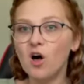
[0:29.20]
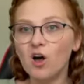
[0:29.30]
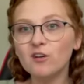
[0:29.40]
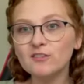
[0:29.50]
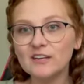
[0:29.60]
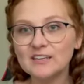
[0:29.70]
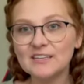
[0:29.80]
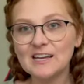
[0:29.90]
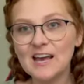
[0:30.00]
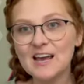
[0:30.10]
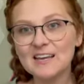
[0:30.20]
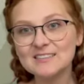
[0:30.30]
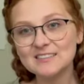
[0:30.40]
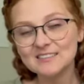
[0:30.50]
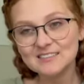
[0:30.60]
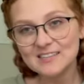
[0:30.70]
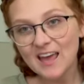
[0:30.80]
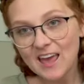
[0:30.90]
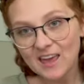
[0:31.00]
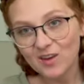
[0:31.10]
Alrighty guys,
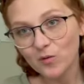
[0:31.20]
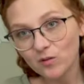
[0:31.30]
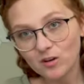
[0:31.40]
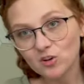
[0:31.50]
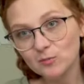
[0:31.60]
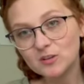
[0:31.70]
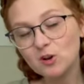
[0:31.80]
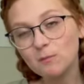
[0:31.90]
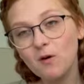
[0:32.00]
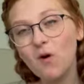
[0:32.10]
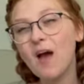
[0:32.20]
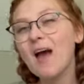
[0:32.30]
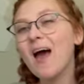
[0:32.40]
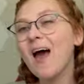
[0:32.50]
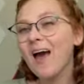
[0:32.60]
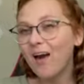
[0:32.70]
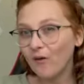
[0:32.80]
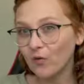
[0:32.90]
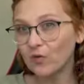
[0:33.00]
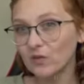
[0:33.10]
today we are going to be talking about
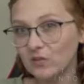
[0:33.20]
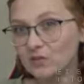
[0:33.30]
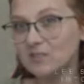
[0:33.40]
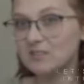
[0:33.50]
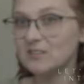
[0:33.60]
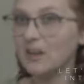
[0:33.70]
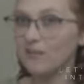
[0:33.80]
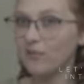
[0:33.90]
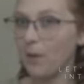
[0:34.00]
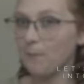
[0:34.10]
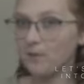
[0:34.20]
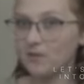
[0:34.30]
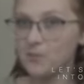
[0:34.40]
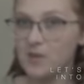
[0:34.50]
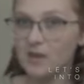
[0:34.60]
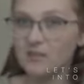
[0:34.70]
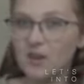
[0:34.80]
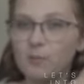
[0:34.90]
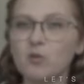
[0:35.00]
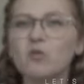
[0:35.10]
how to study for that BCBA
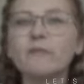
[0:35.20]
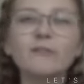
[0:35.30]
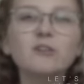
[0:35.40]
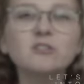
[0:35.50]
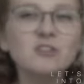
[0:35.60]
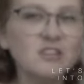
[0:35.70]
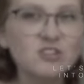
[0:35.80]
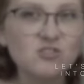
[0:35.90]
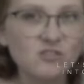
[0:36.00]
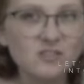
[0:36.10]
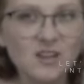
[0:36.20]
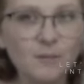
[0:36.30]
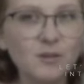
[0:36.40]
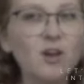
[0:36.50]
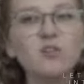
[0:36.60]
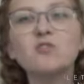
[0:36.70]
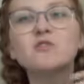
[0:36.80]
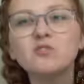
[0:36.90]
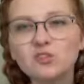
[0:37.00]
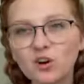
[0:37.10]
exam. Those first initial steps. How do you
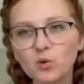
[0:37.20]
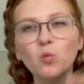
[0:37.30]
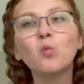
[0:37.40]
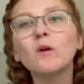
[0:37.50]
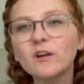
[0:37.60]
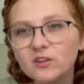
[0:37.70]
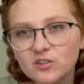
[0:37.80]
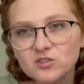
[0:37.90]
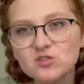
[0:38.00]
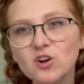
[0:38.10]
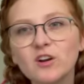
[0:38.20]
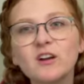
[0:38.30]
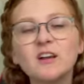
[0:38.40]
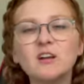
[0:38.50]
start? Where do you start?